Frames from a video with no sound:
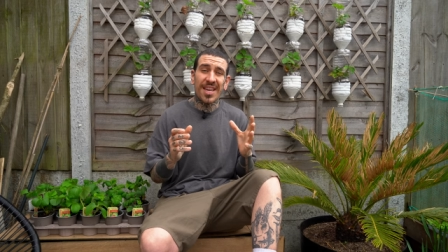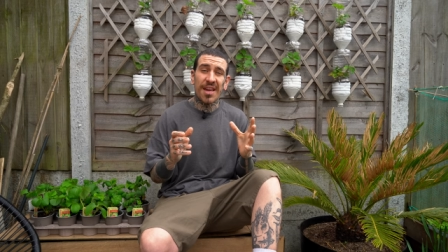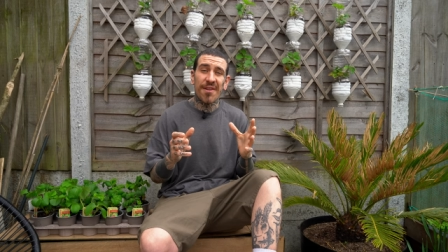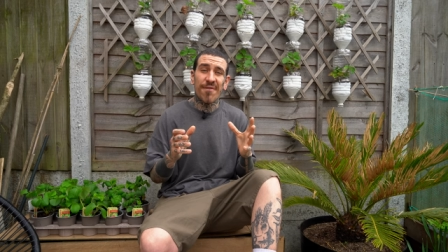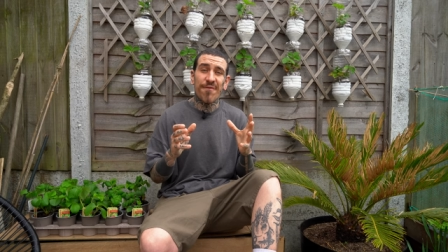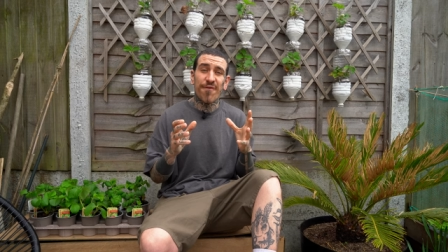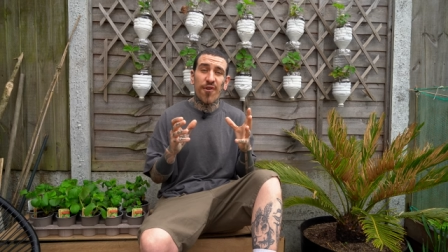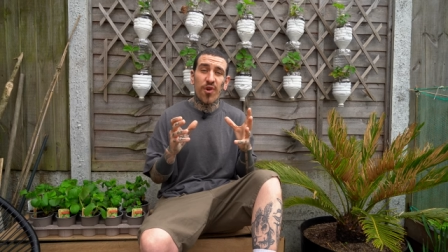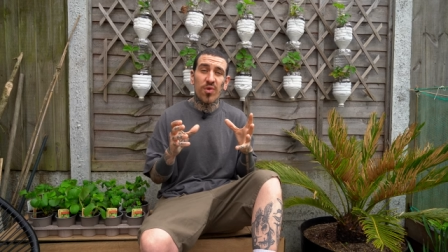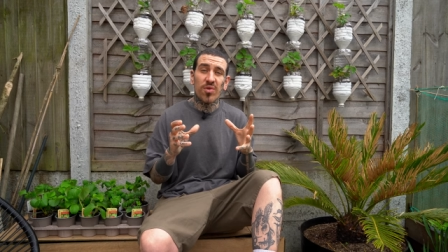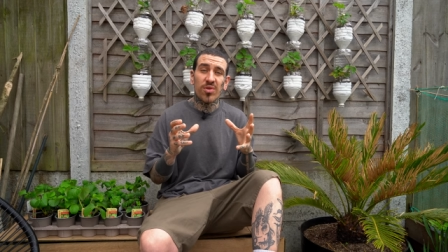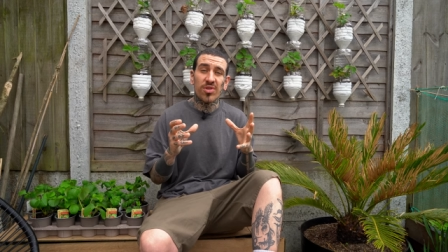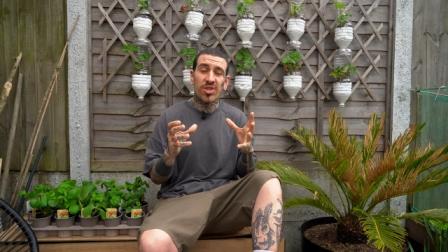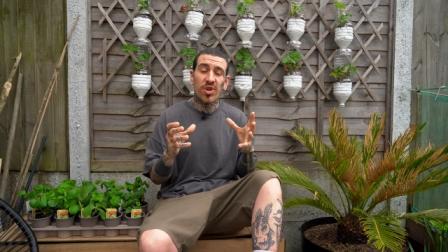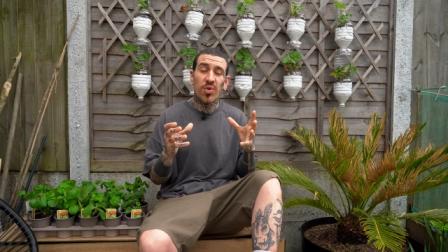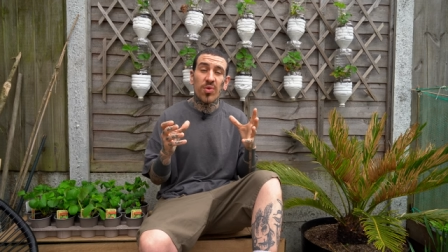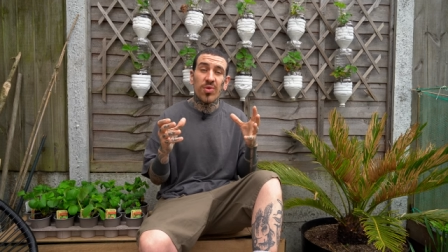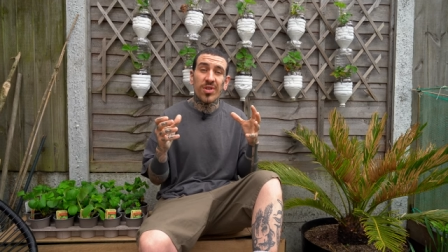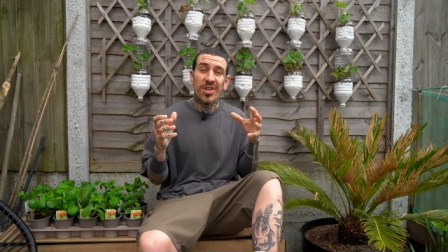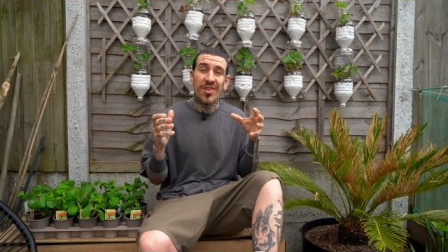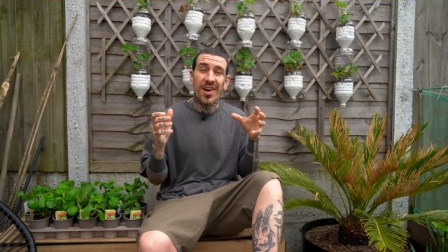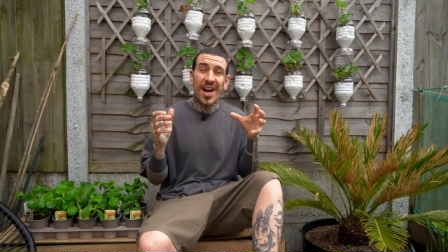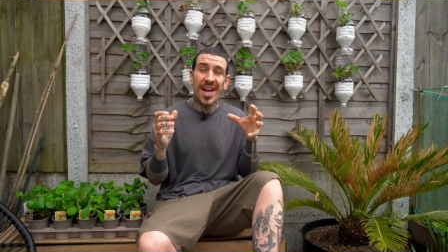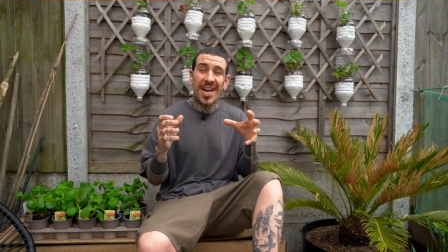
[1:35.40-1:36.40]
can focus
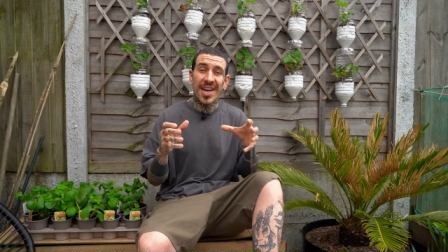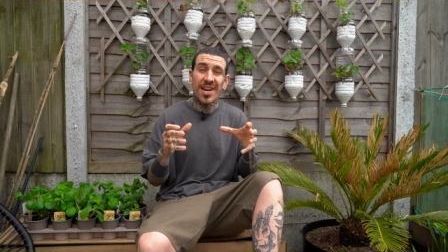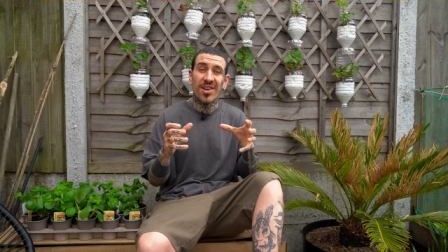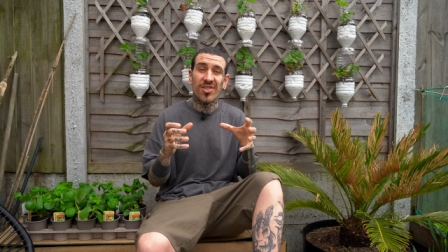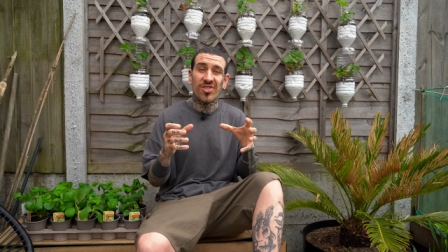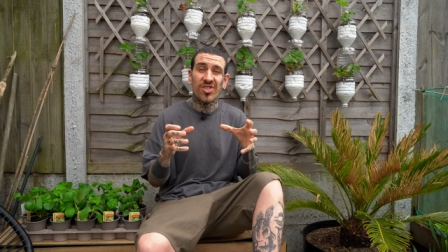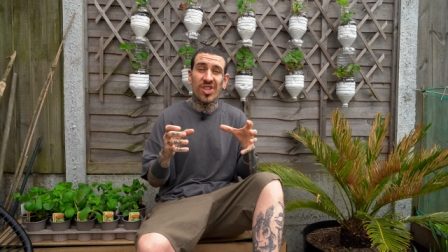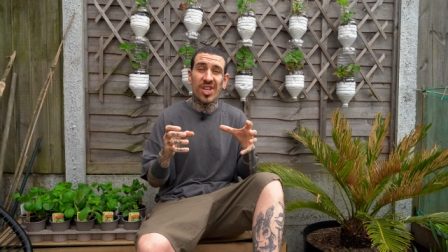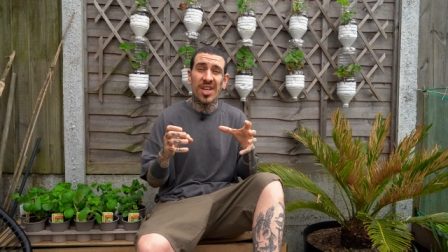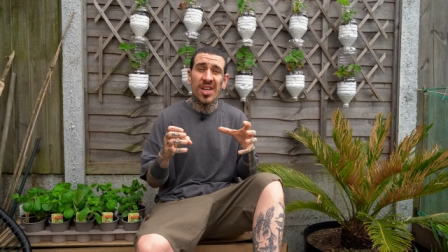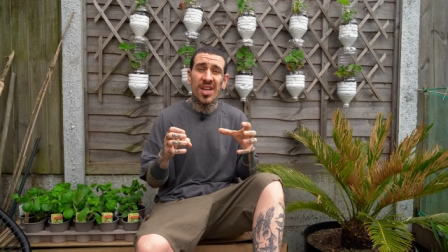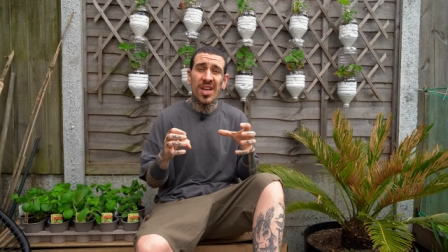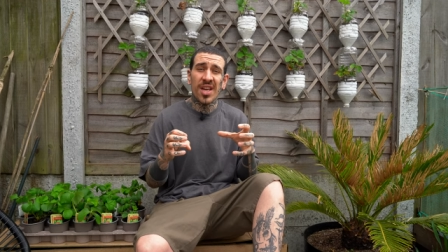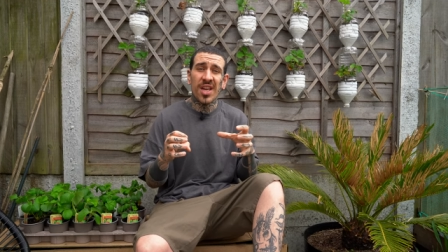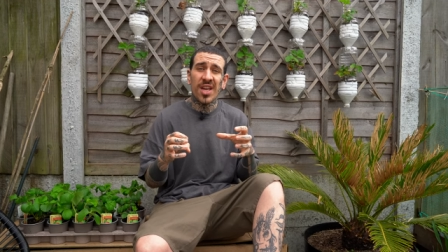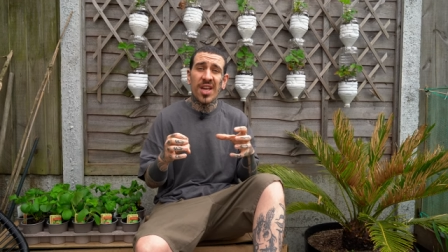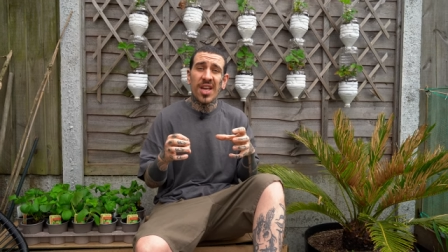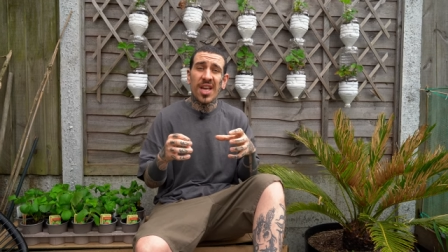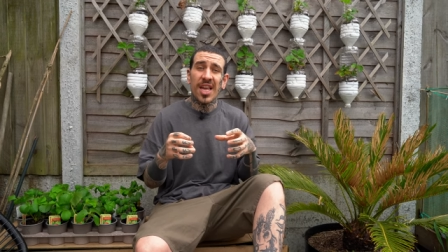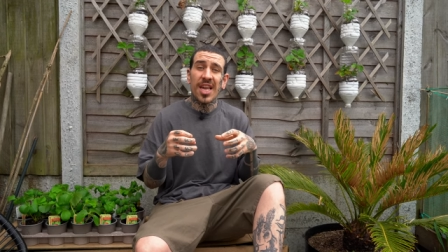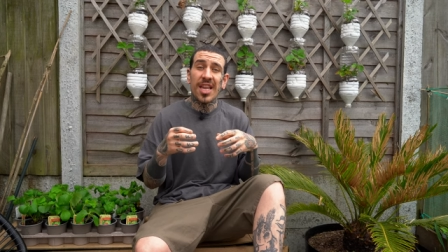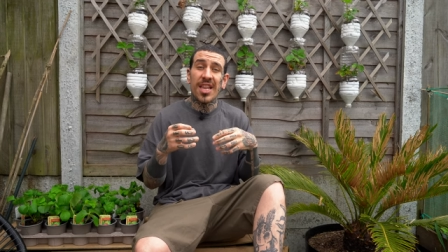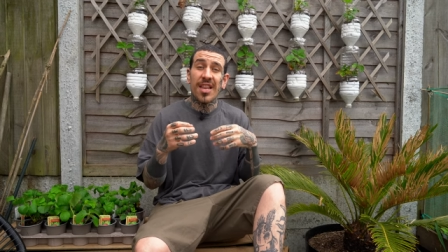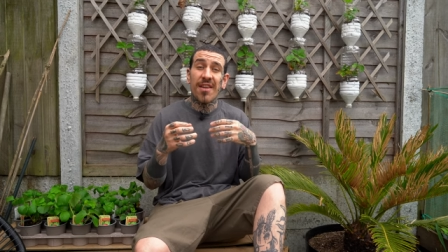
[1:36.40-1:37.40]
all their energy
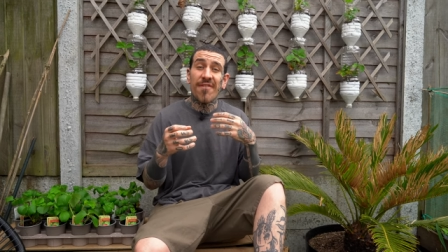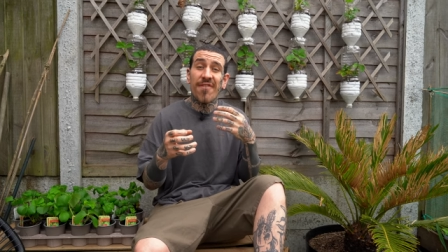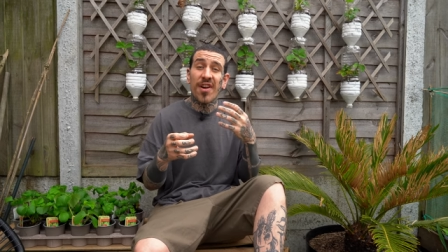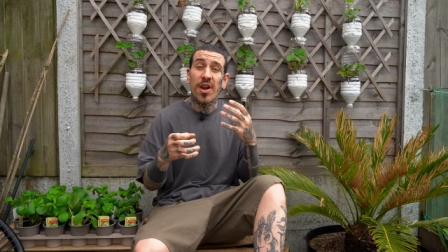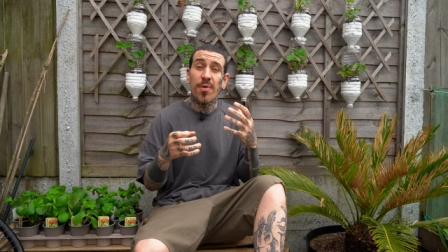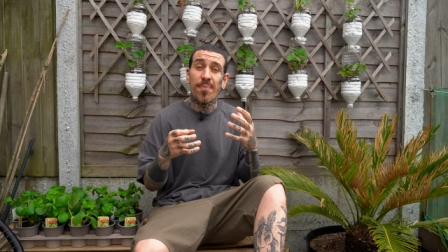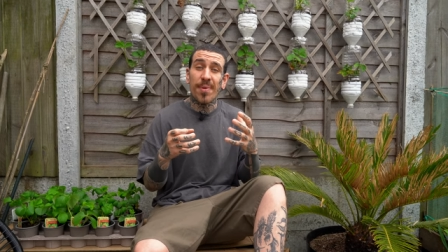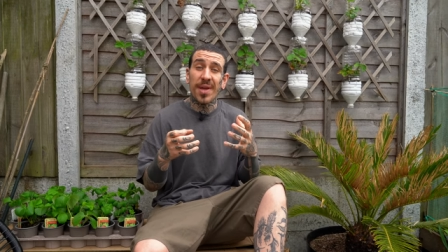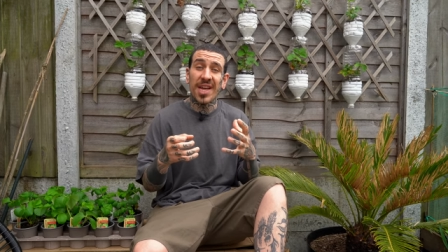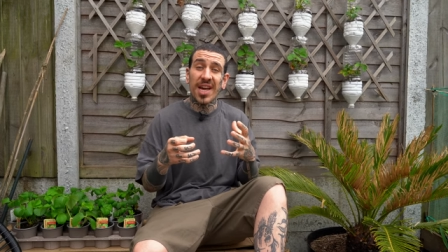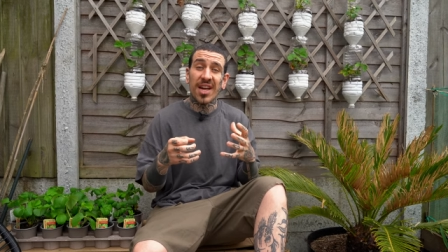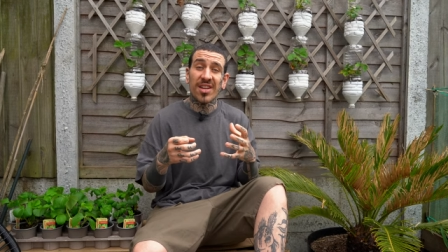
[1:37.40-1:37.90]
in developing